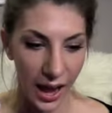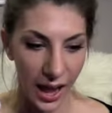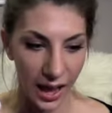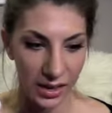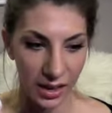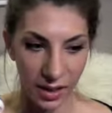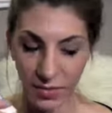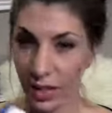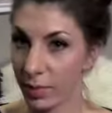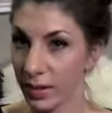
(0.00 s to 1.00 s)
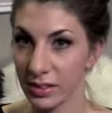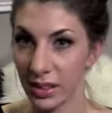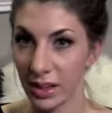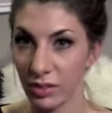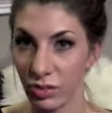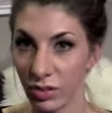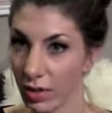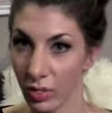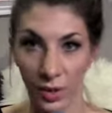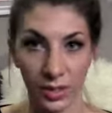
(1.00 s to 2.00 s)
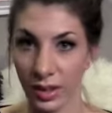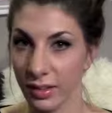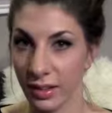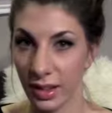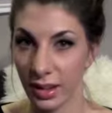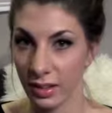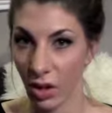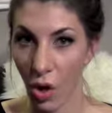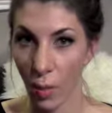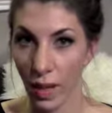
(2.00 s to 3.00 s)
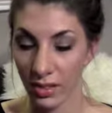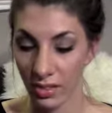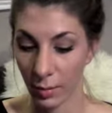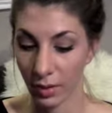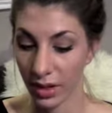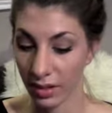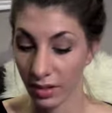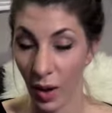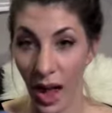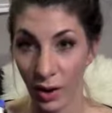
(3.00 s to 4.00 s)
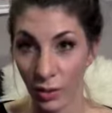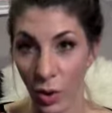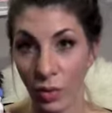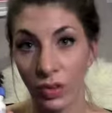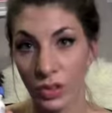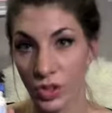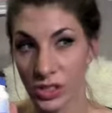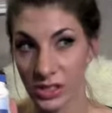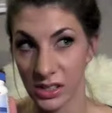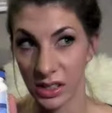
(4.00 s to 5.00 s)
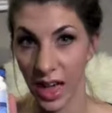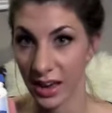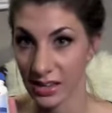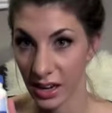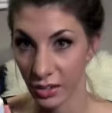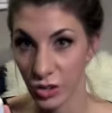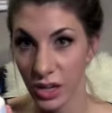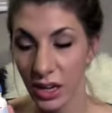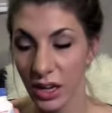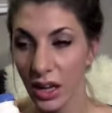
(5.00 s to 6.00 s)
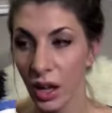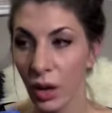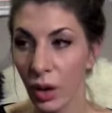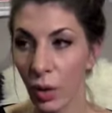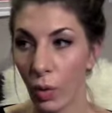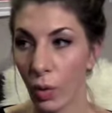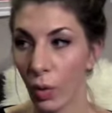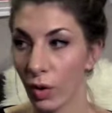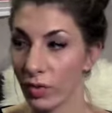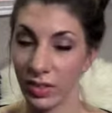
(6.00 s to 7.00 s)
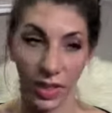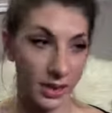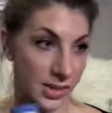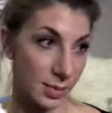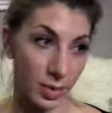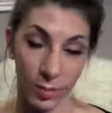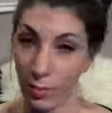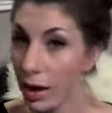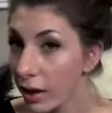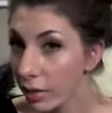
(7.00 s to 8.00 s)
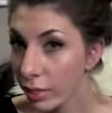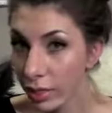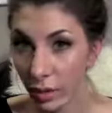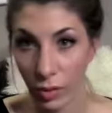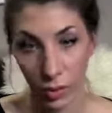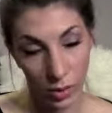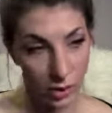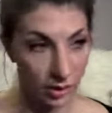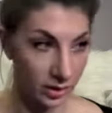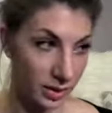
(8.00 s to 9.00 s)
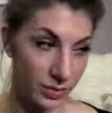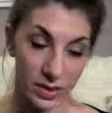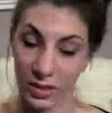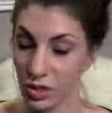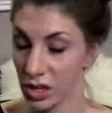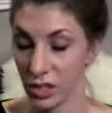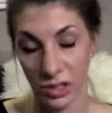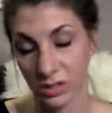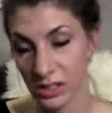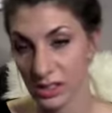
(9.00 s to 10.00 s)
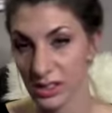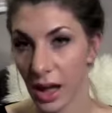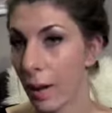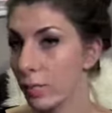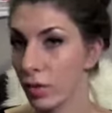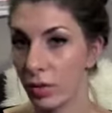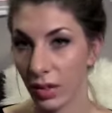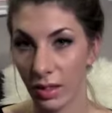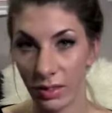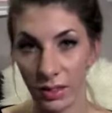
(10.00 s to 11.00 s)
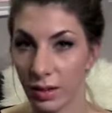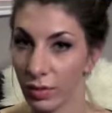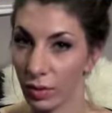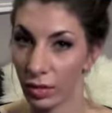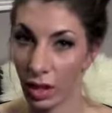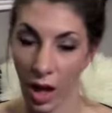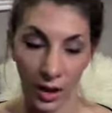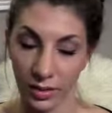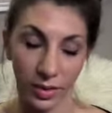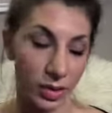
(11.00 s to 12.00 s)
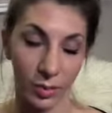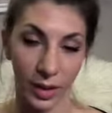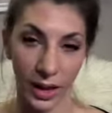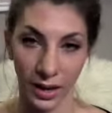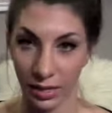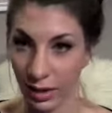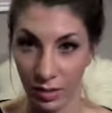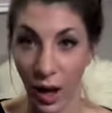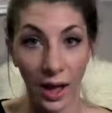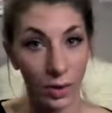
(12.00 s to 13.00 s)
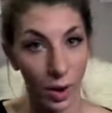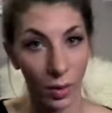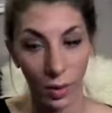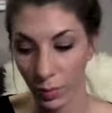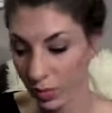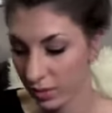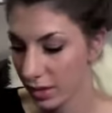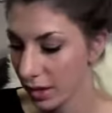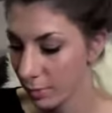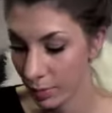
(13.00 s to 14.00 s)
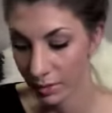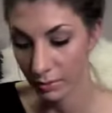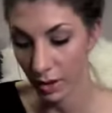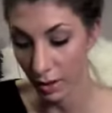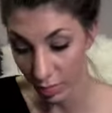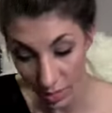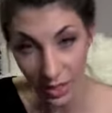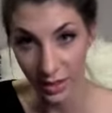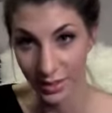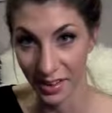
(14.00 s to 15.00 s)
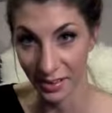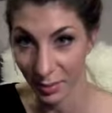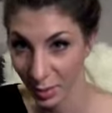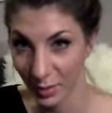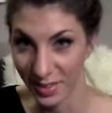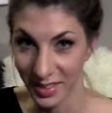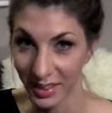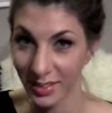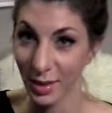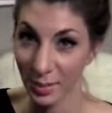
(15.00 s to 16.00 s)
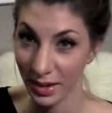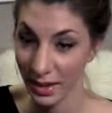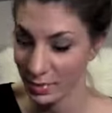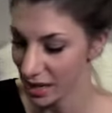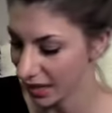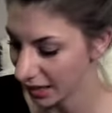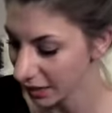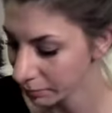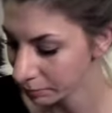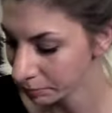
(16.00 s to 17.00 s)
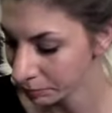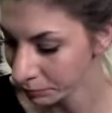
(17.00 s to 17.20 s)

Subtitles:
and I feel like my skin has just gone 360 and it's all messed up again. So I don't know if it's just that touchy, or if it's that time of the month, or if it's the change of seasons. I'm so sensitive, it honestly could be anything. So I don't know. We'll see, but I think I saw some good results. I'm going to keep taking it.